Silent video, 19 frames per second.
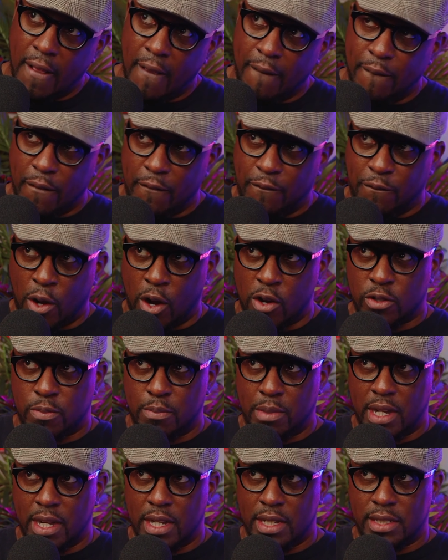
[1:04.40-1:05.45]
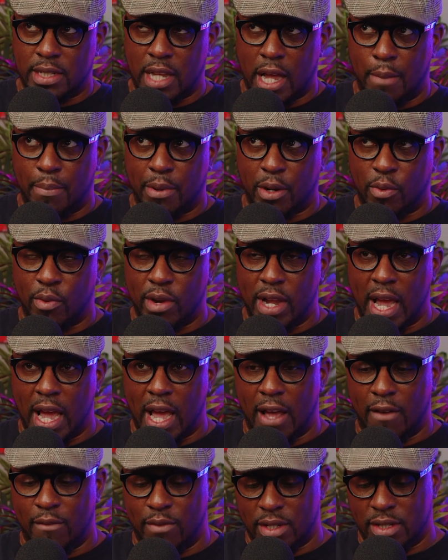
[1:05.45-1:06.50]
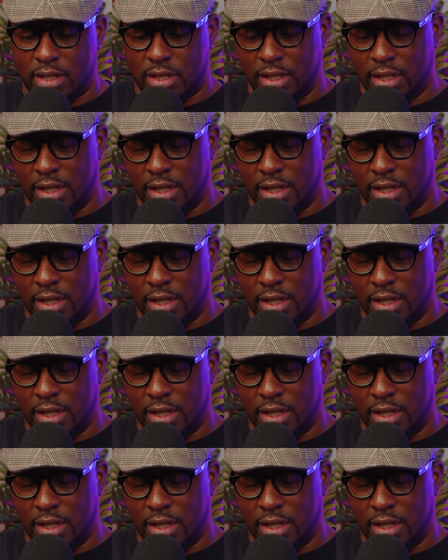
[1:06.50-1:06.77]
The first buzz topic we have is